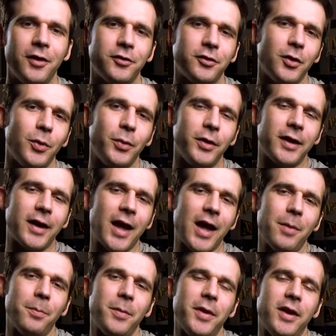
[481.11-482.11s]
So with the
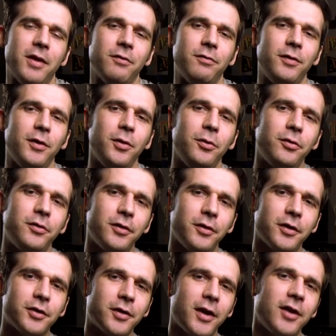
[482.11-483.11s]
cap being fused to
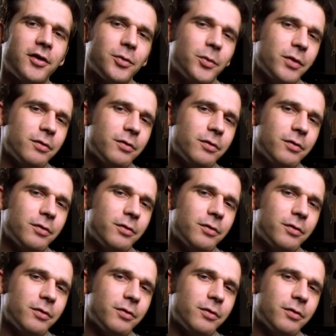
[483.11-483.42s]
the transom